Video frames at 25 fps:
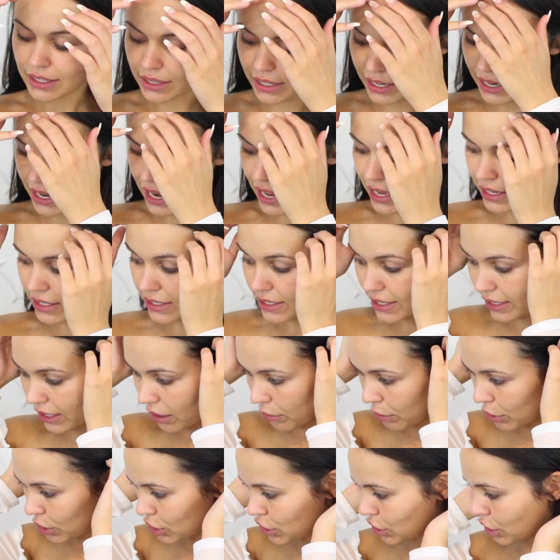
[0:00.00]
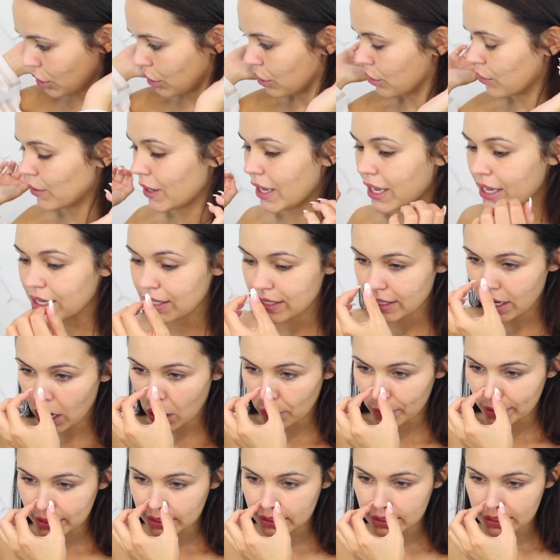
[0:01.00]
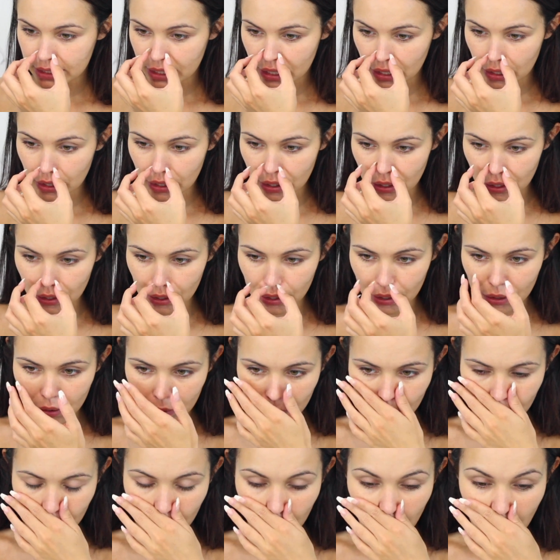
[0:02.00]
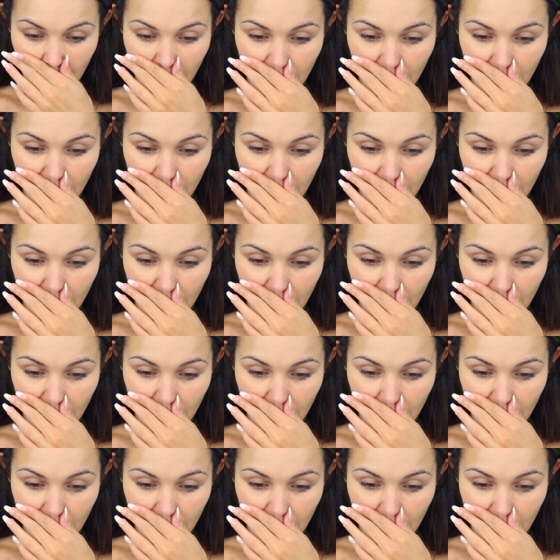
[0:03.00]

So the next thing I'm going to do is go into